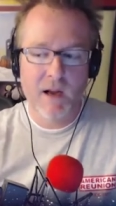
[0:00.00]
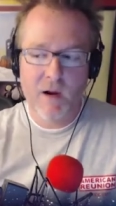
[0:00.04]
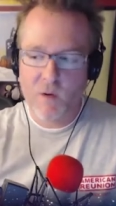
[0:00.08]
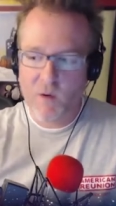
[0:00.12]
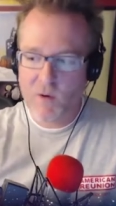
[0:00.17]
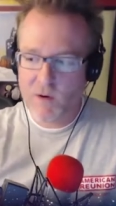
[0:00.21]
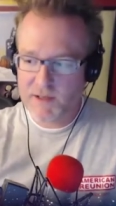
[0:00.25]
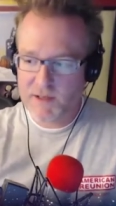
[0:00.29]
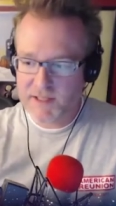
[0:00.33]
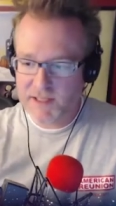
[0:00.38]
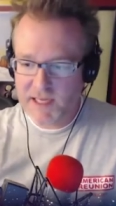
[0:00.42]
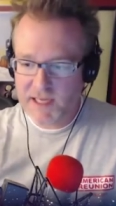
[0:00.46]

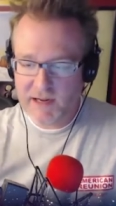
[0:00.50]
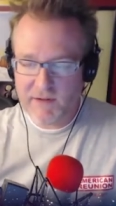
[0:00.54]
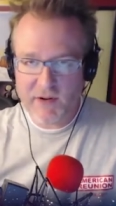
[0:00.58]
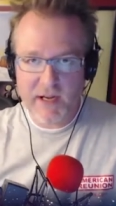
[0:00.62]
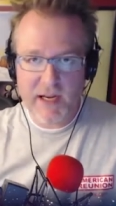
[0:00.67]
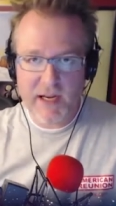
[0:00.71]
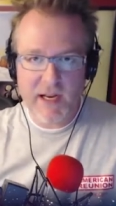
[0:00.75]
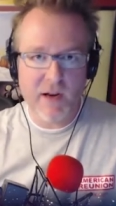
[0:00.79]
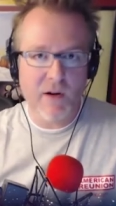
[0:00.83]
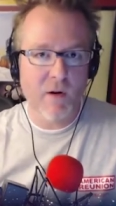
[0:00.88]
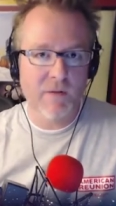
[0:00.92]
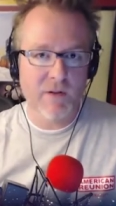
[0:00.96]
or it's
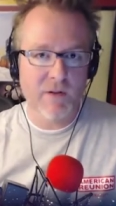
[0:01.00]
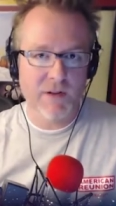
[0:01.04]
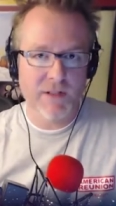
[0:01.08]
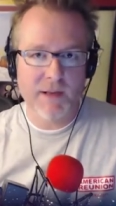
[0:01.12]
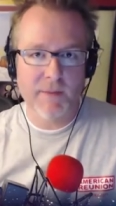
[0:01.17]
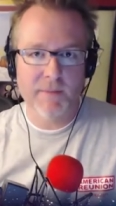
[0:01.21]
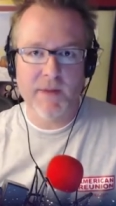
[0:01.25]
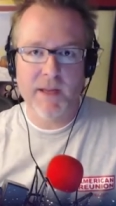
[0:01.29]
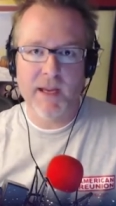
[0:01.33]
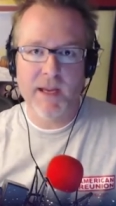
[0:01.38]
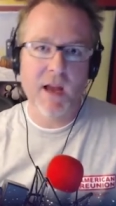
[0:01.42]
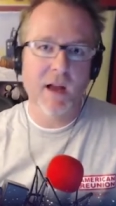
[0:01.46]
DVD over
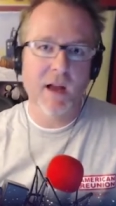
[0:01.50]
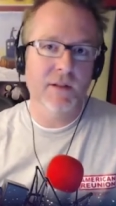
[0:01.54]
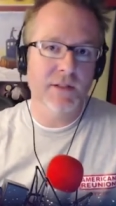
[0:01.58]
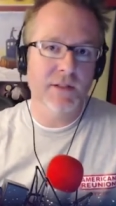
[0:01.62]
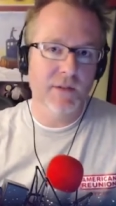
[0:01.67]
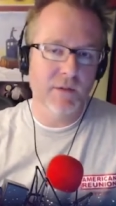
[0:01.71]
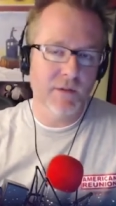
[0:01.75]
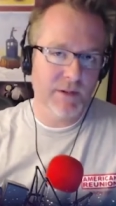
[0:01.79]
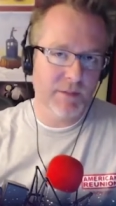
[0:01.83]
something else,